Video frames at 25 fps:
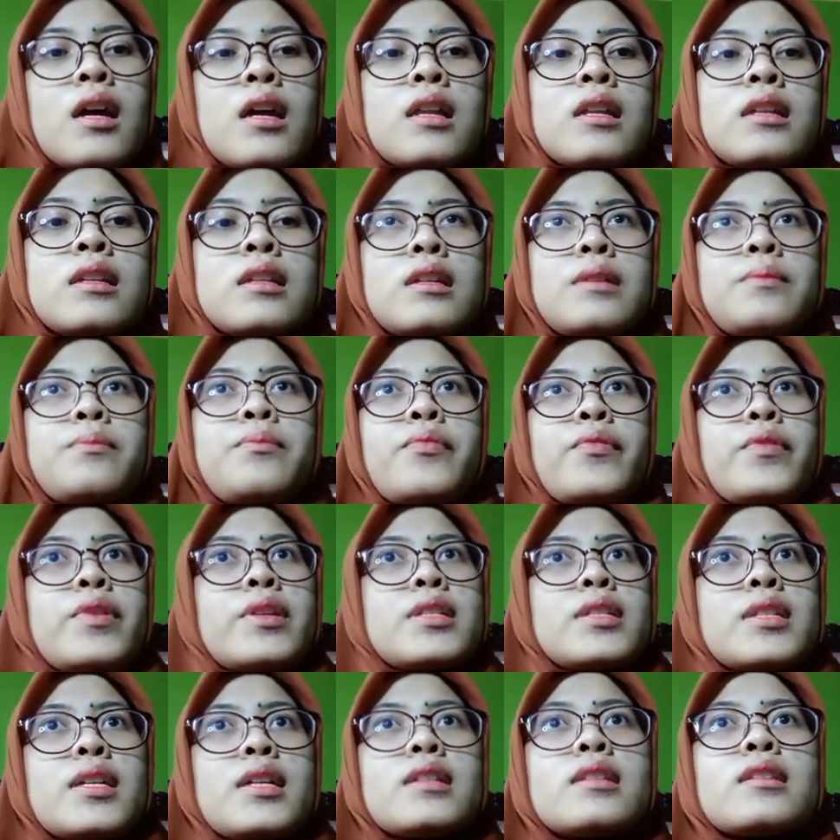the
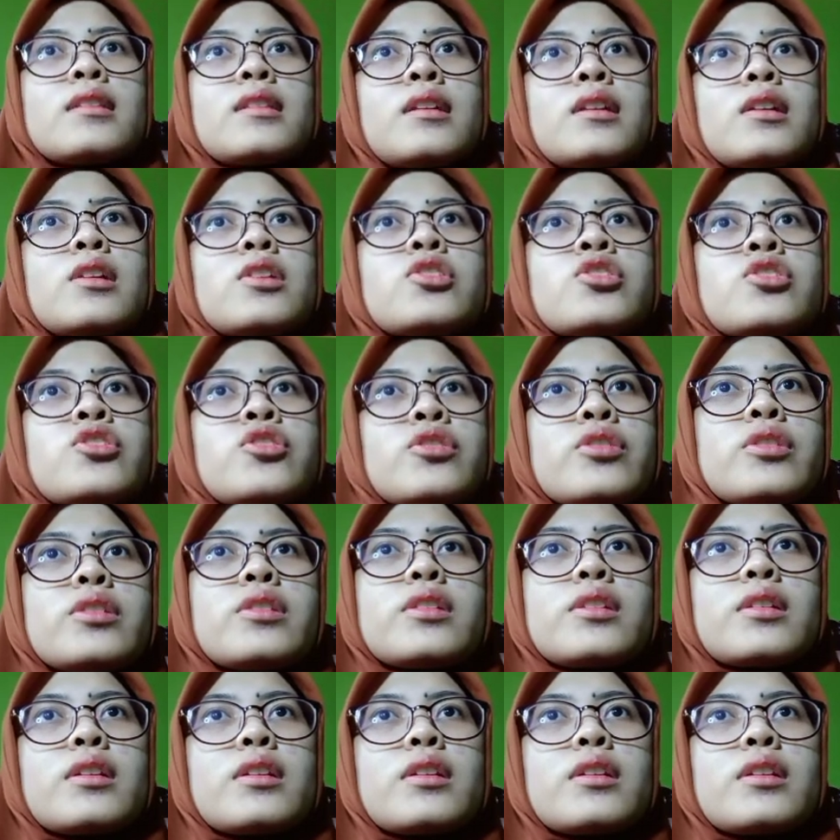presenter should